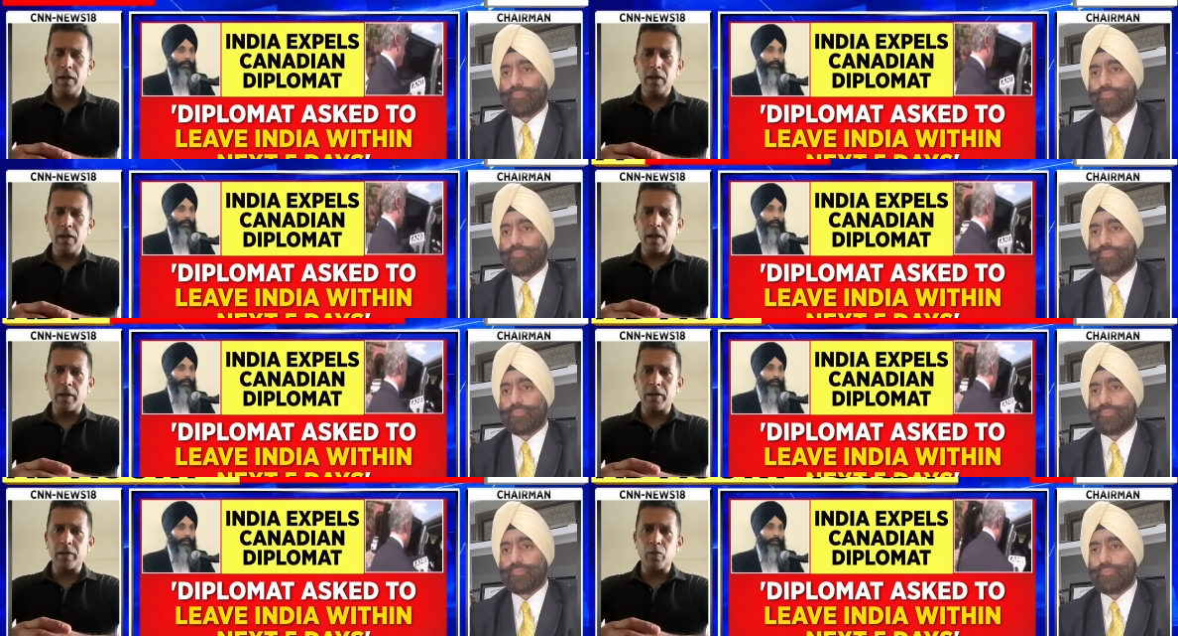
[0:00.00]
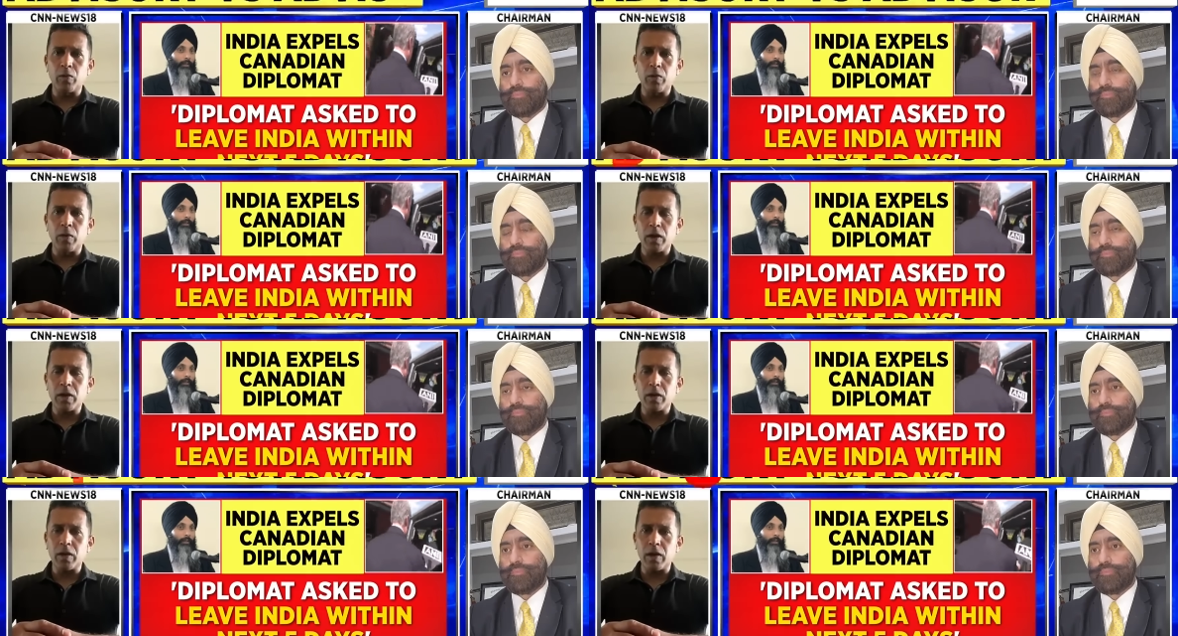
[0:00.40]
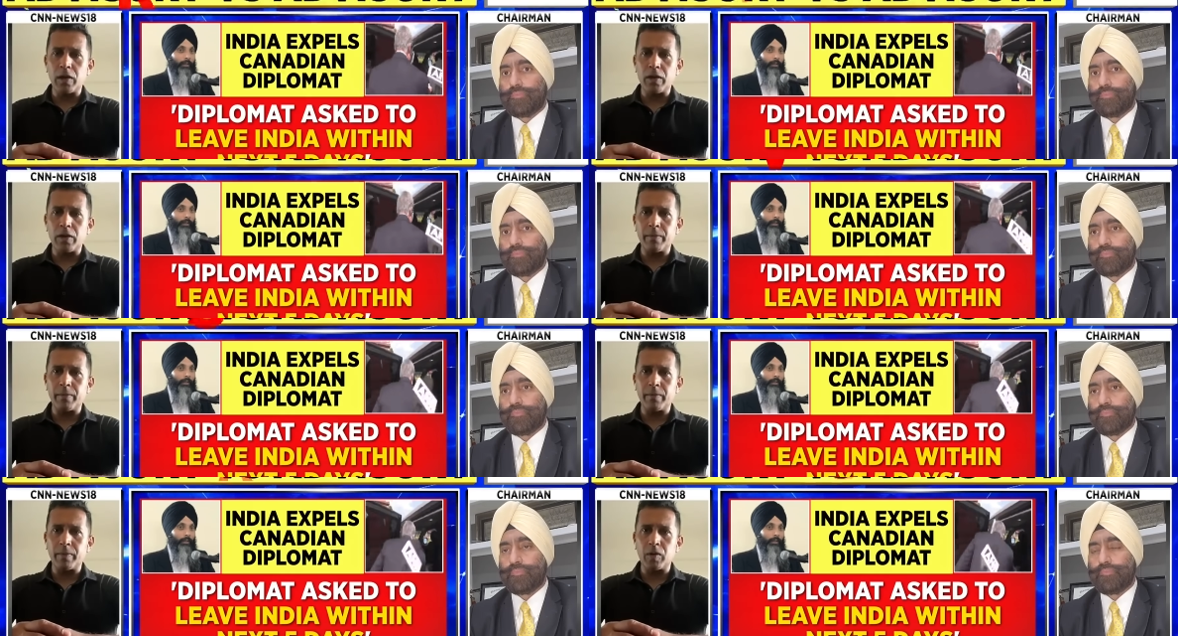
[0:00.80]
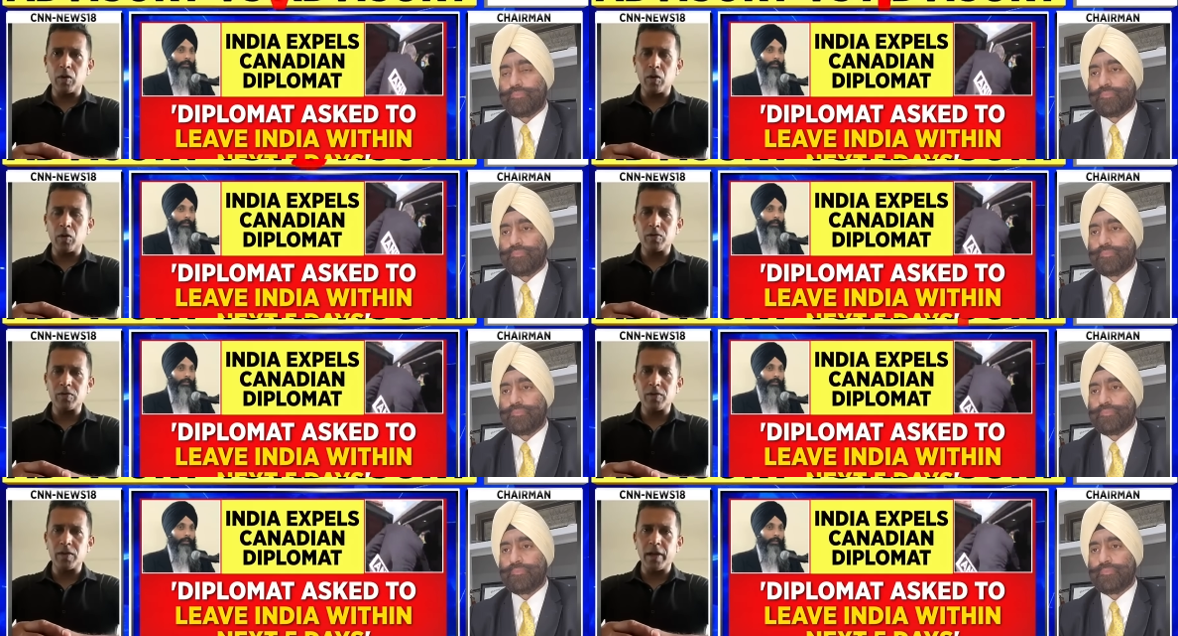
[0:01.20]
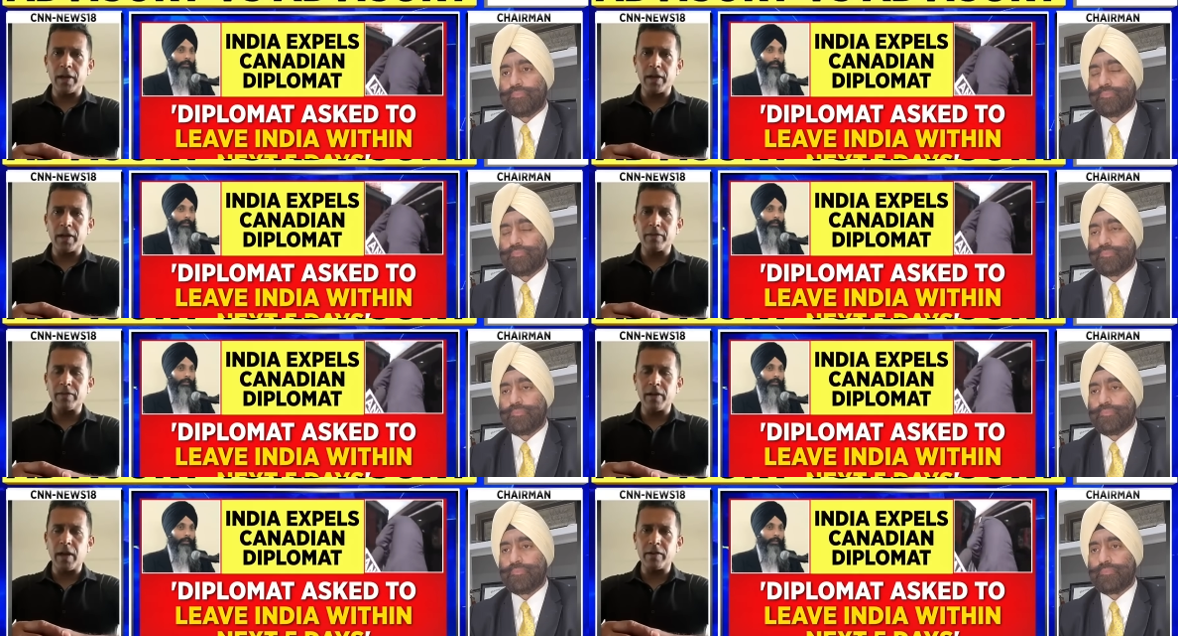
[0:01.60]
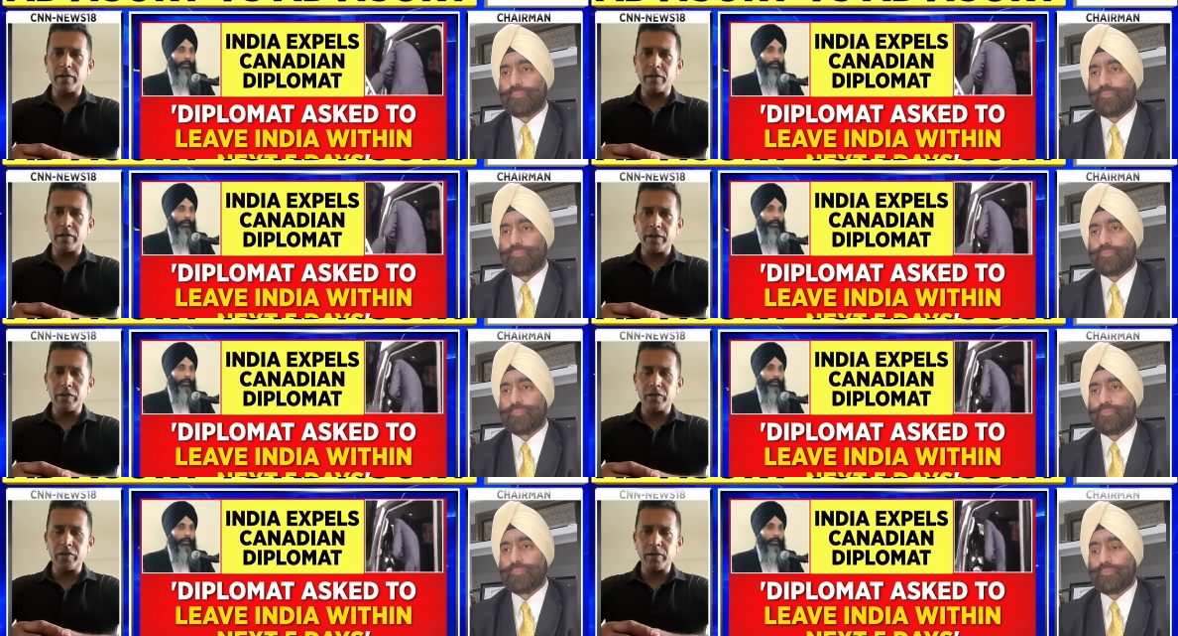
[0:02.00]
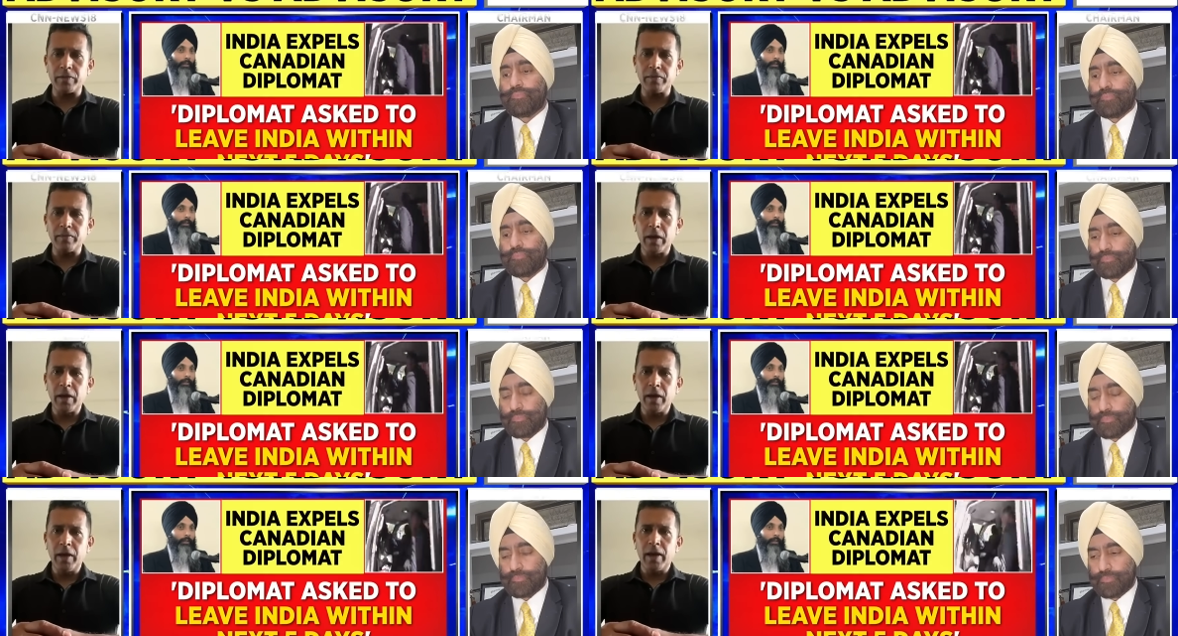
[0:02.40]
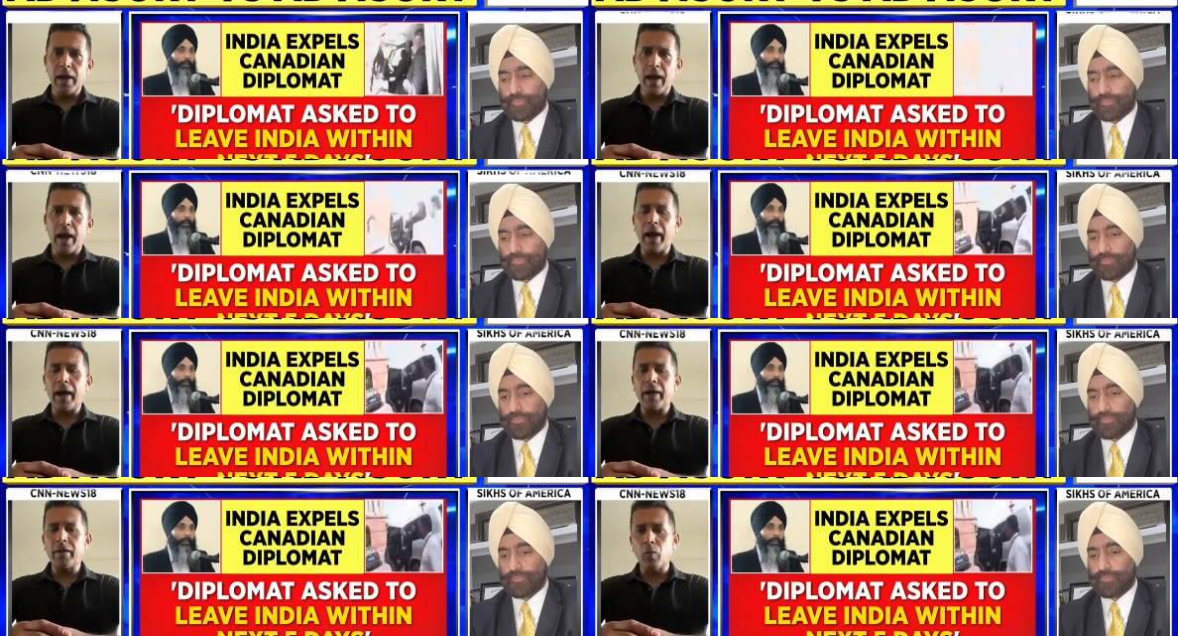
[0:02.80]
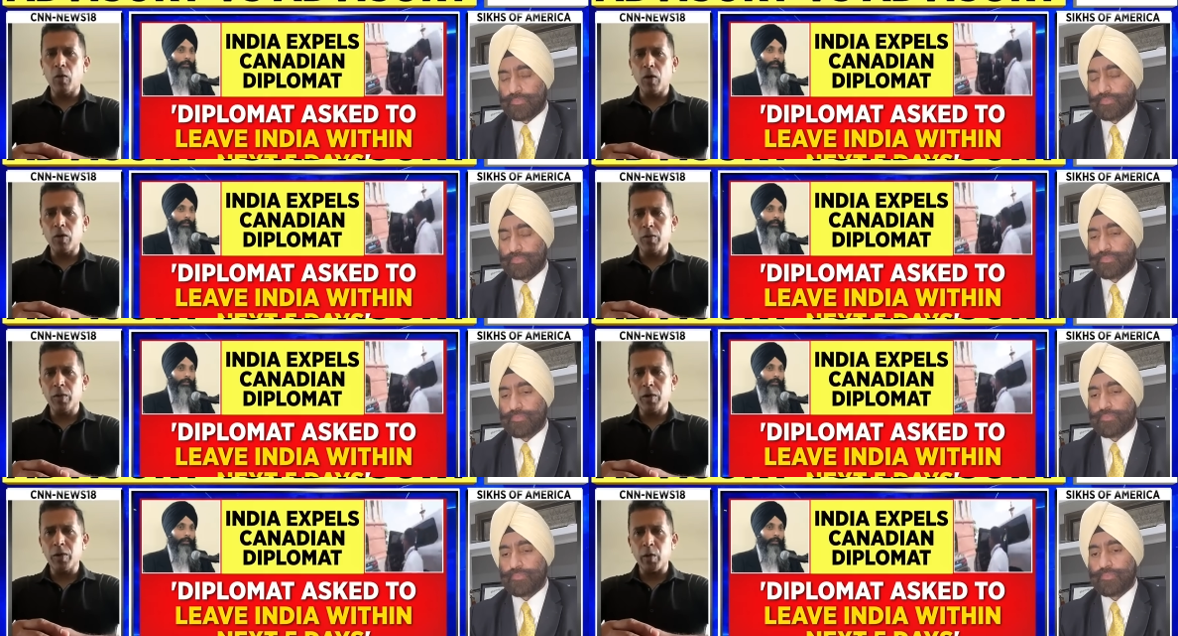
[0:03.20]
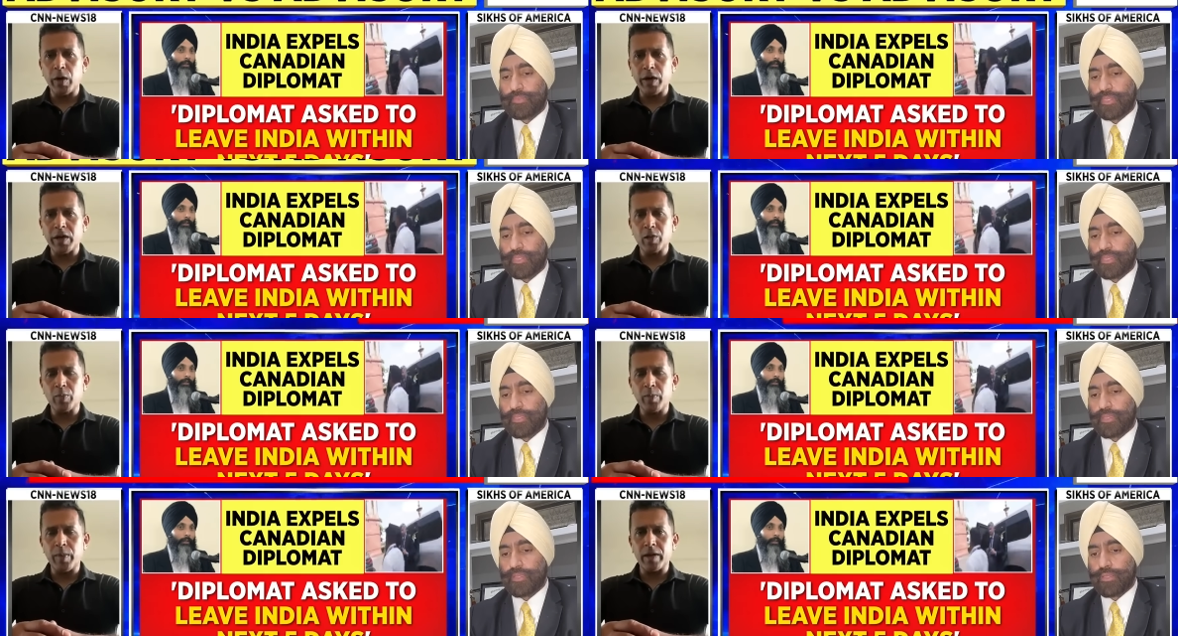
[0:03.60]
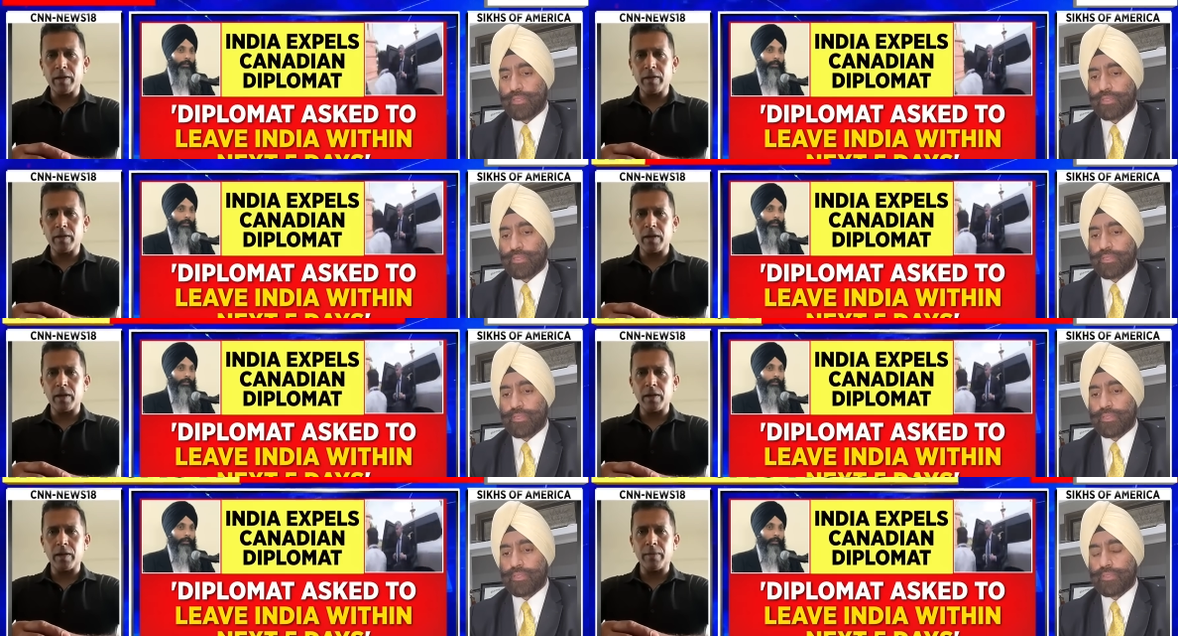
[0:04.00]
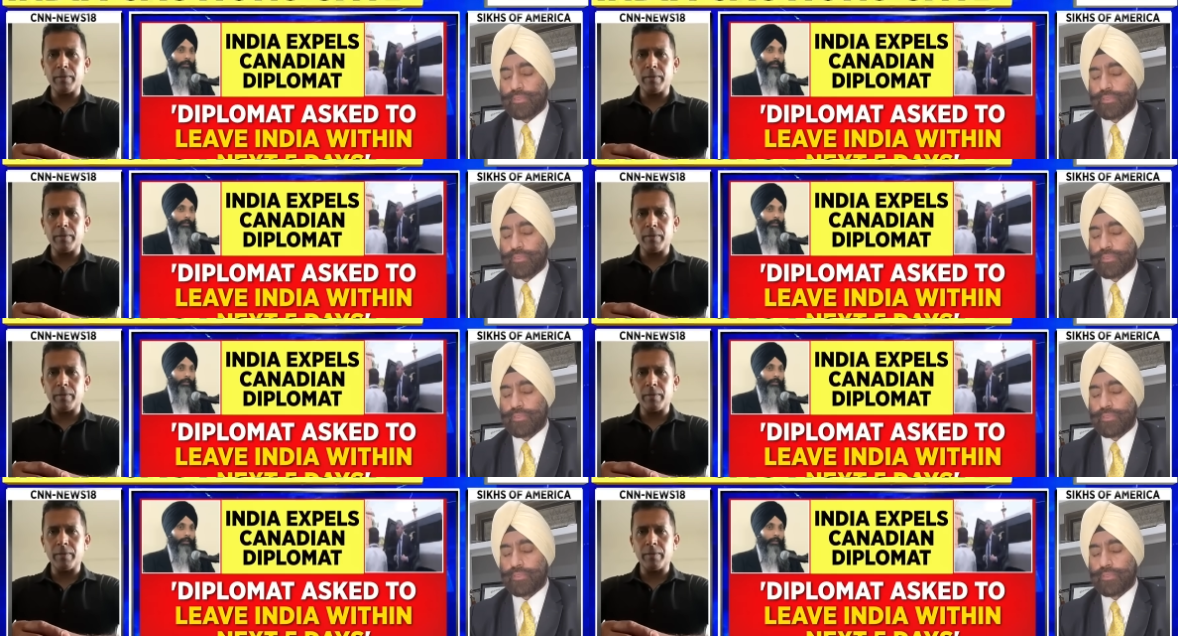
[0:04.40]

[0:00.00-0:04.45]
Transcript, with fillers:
Speaker 1: and you work uh, closely in that region. And what would you expect uh,